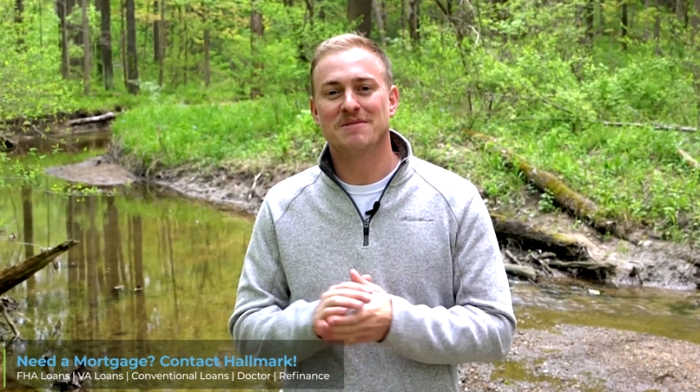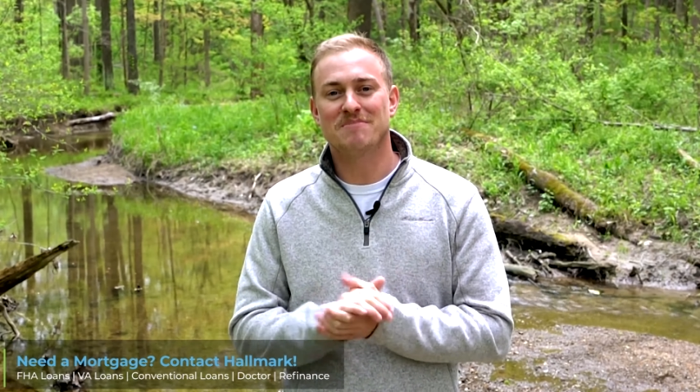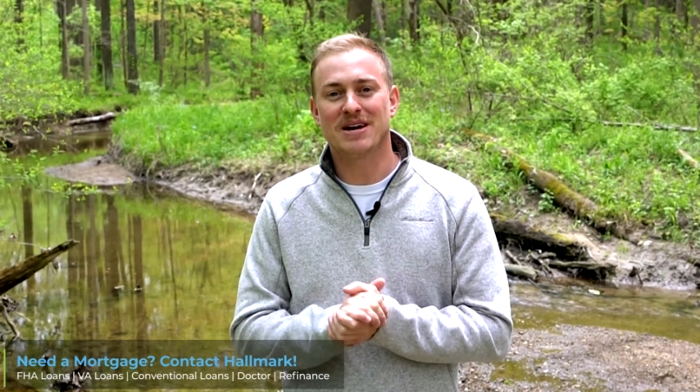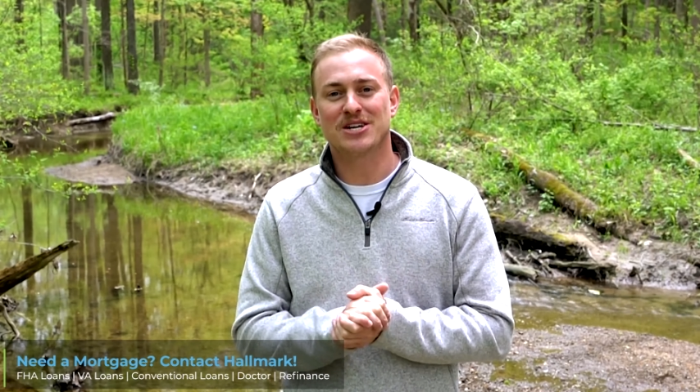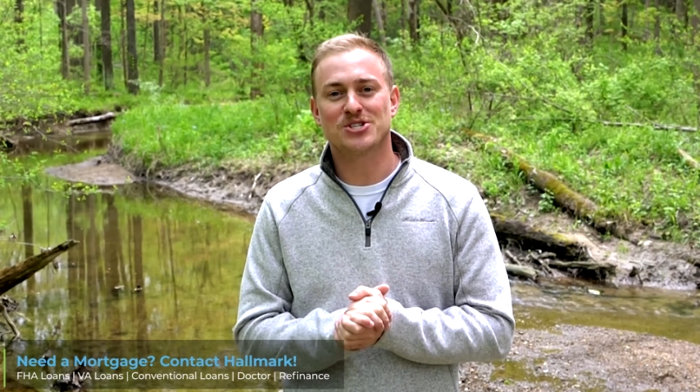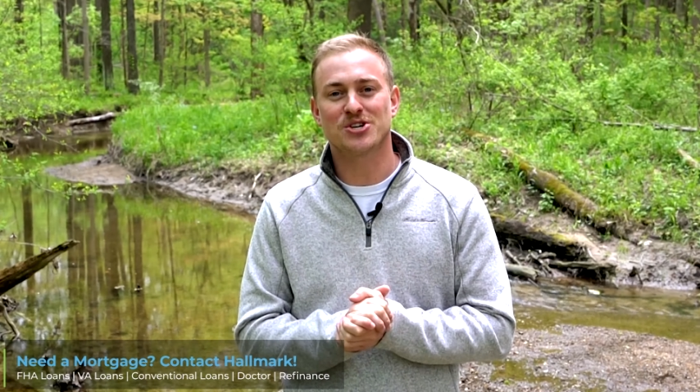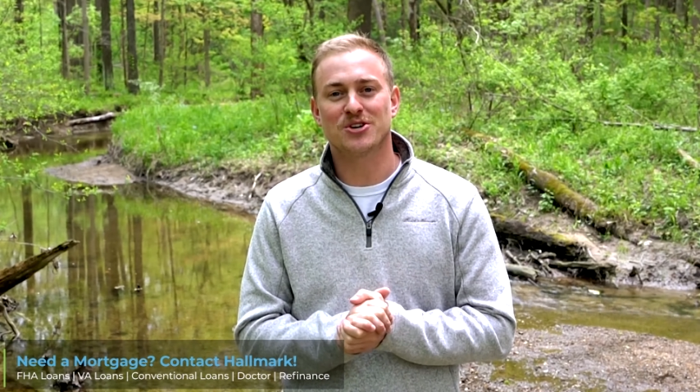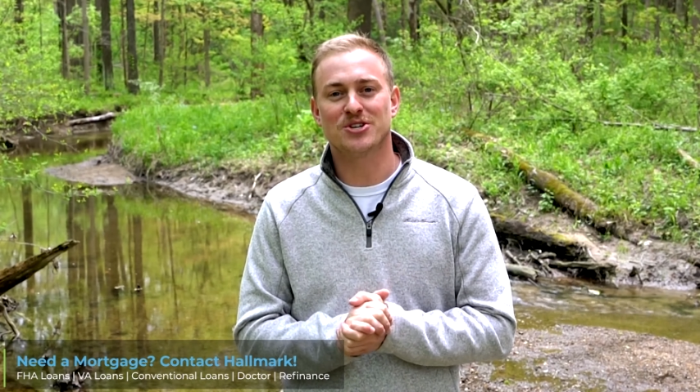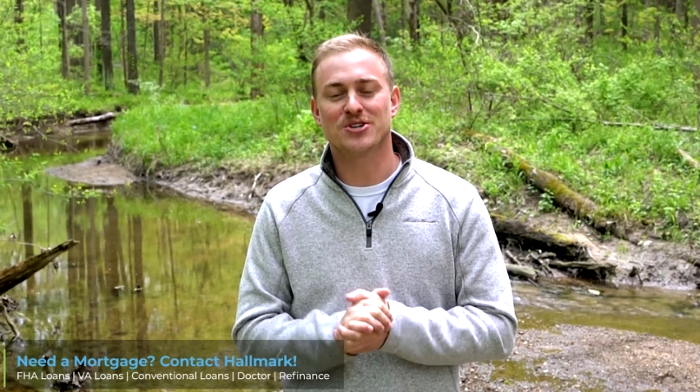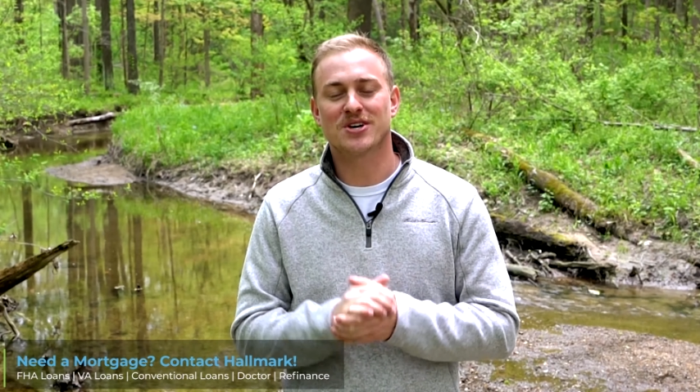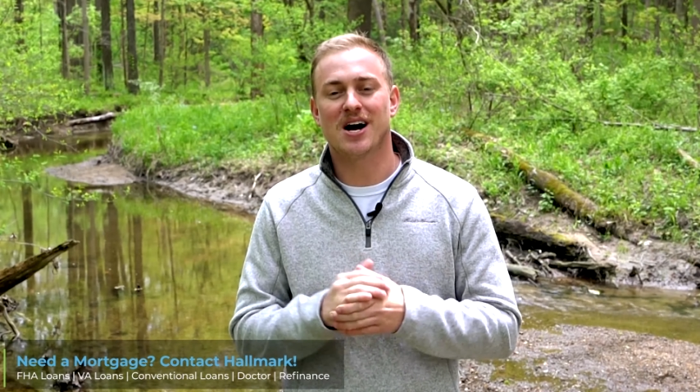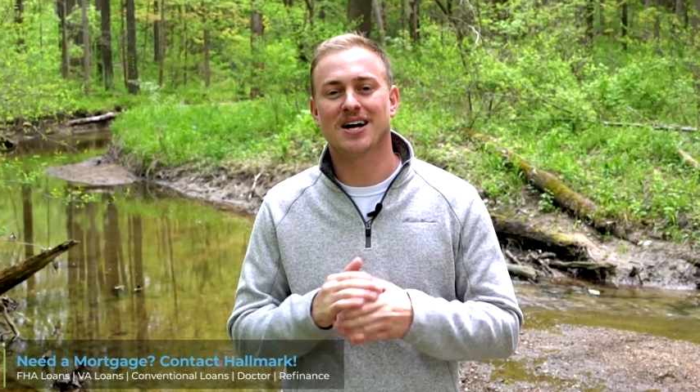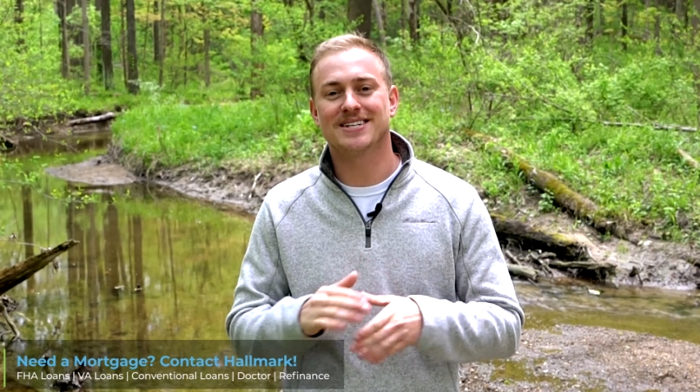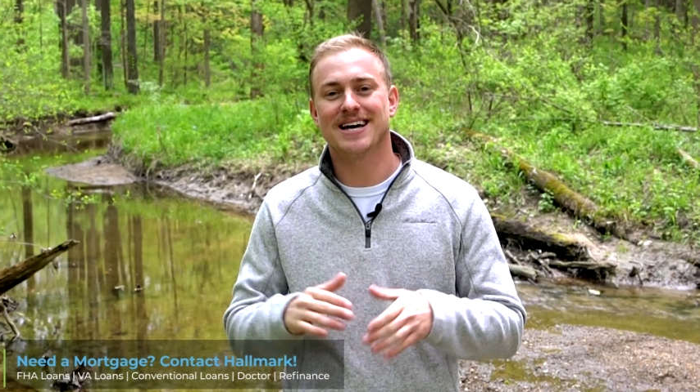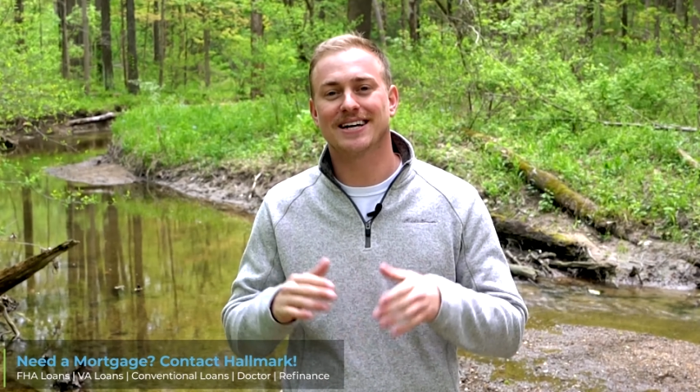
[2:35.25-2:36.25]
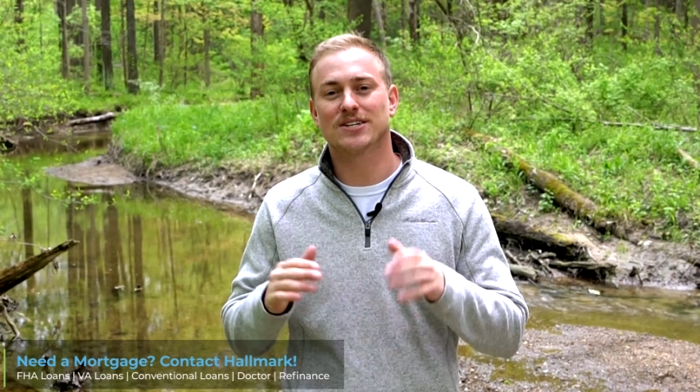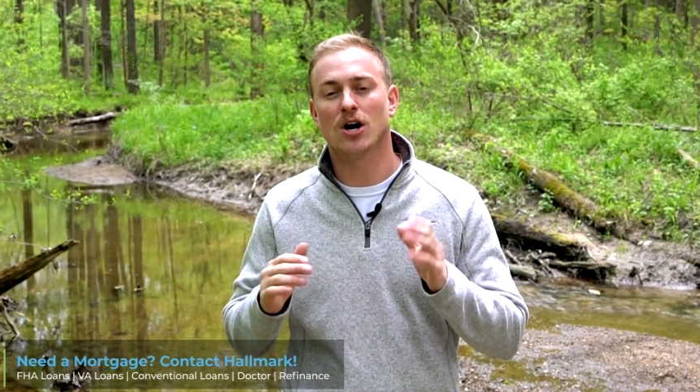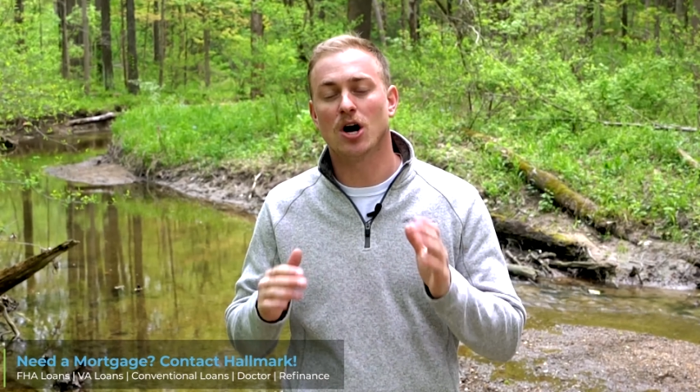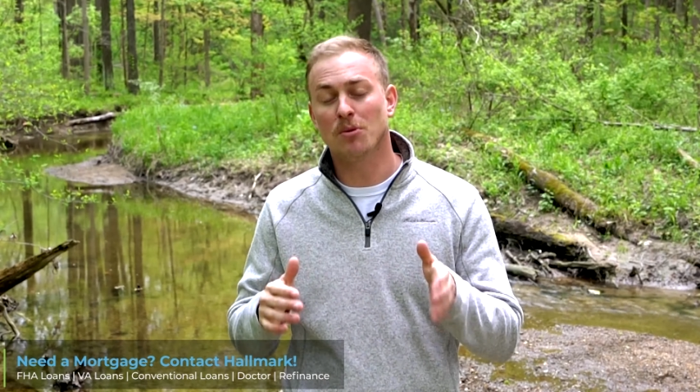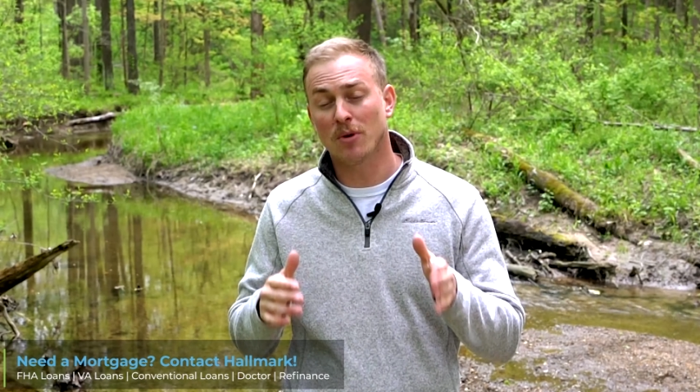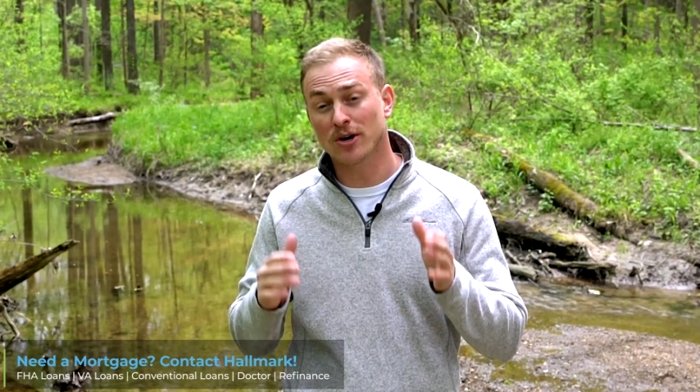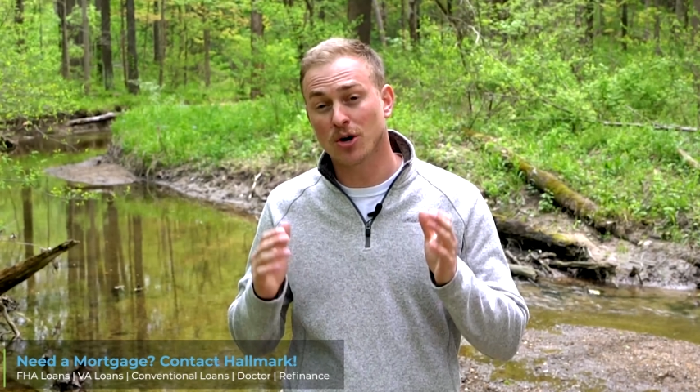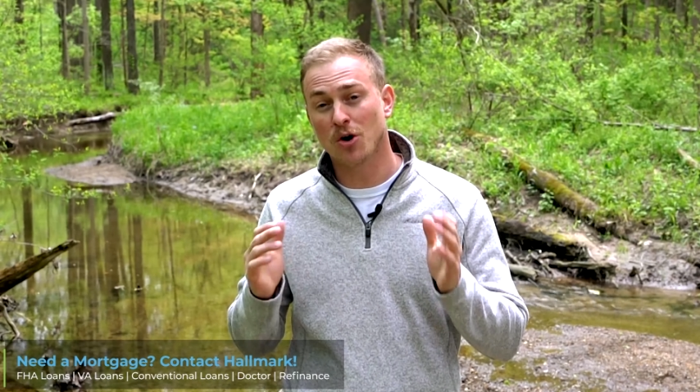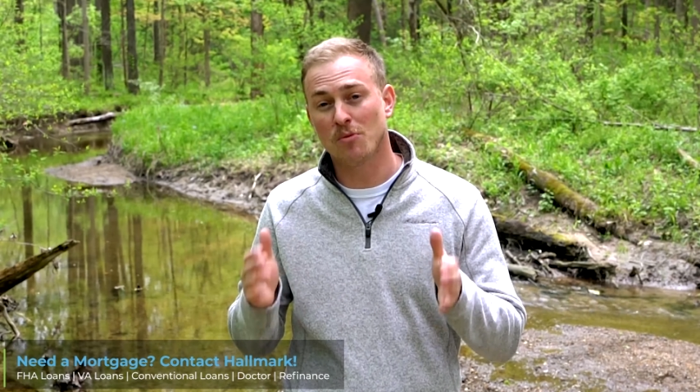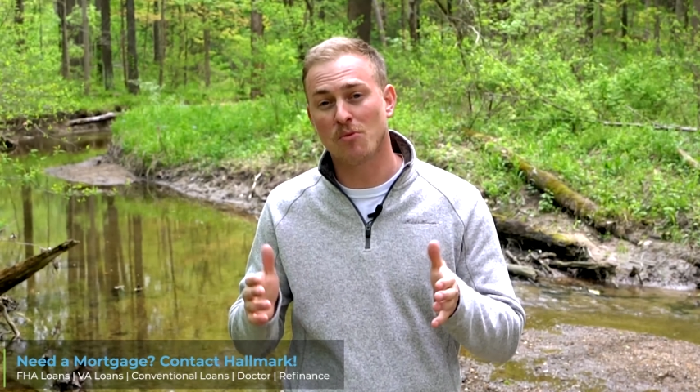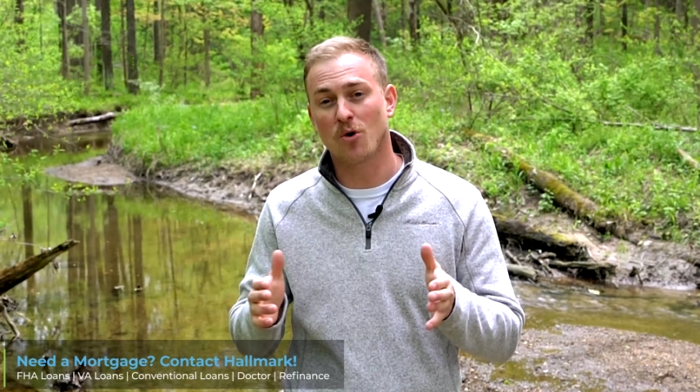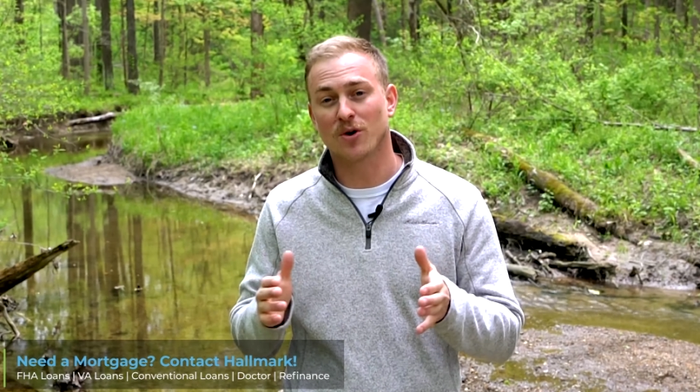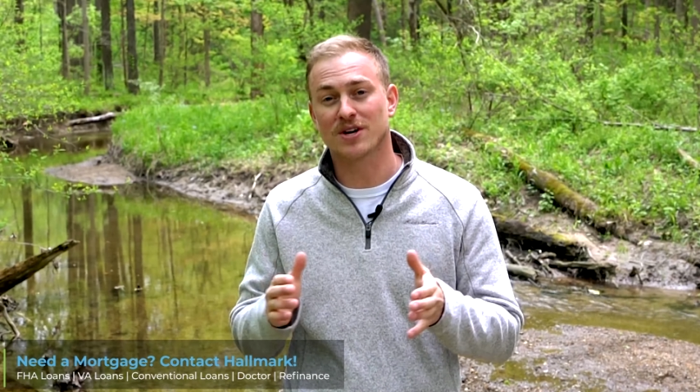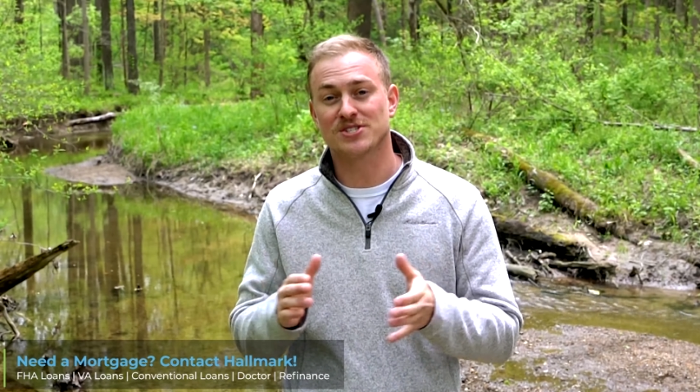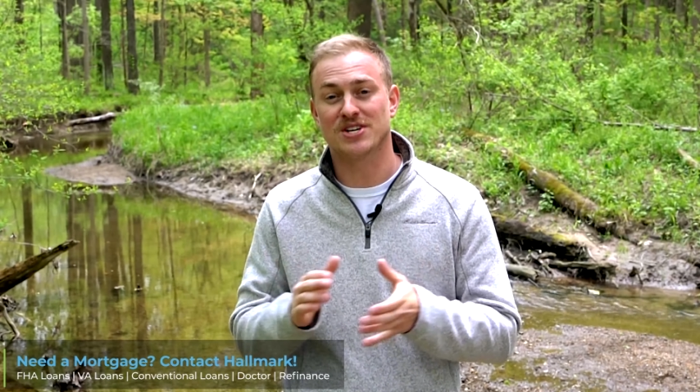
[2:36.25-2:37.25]
make sure and you contact Hallmark Home
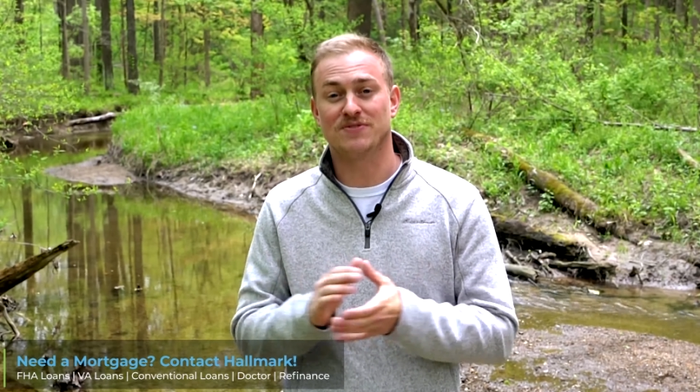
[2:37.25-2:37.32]
Mortgage.